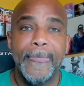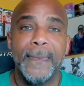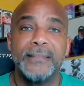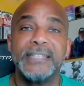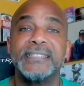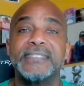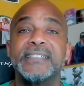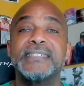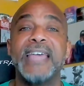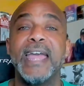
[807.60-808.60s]
This is the
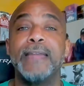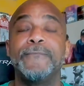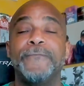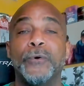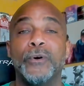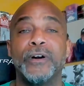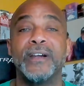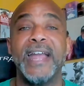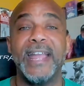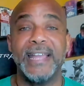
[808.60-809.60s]
same
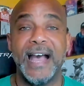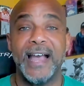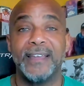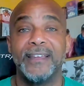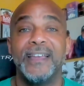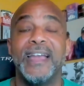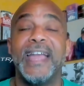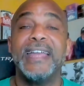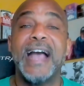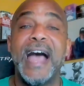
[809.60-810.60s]
for AI.
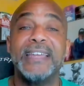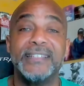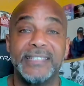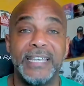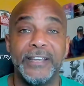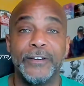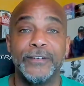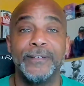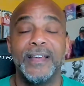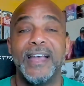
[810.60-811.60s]
AI is here.
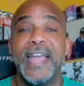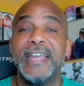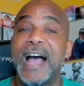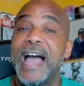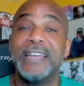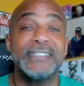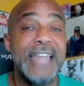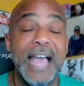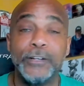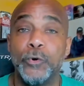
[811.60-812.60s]
AI is
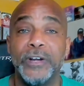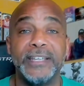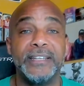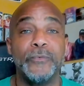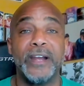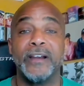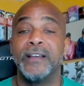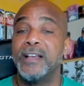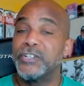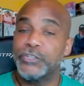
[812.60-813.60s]
not going anywhere.
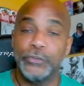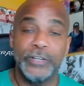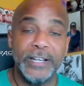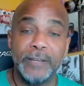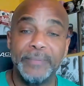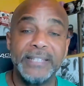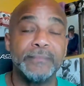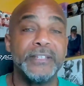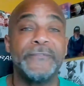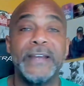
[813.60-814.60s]
Sure, there could be some
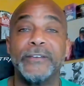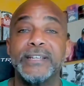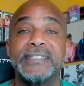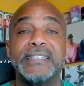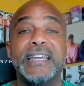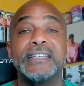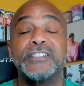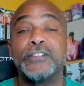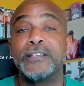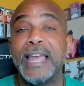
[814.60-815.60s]
nefarious things
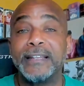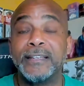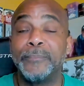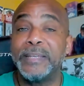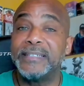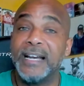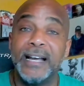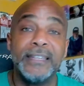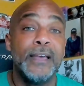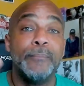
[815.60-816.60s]
that could be
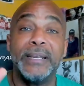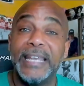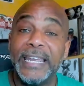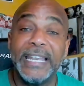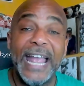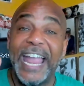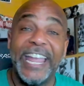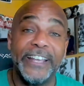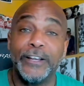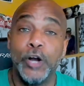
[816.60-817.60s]
done, but it
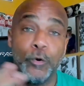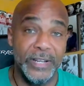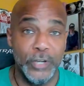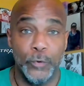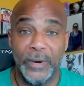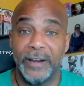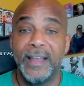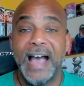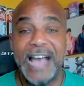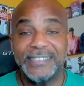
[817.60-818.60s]
ain't going nowhere.
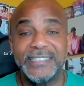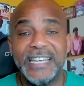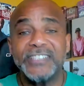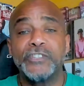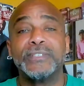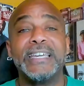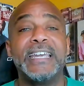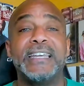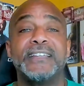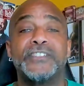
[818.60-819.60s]
I suggest you lean
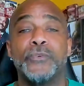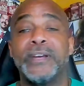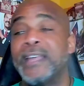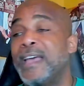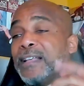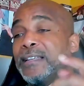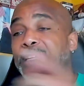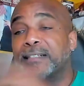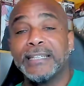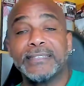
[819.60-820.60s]
into it.
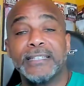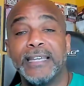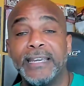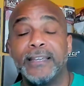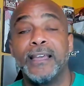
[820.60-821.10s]
Look, click the link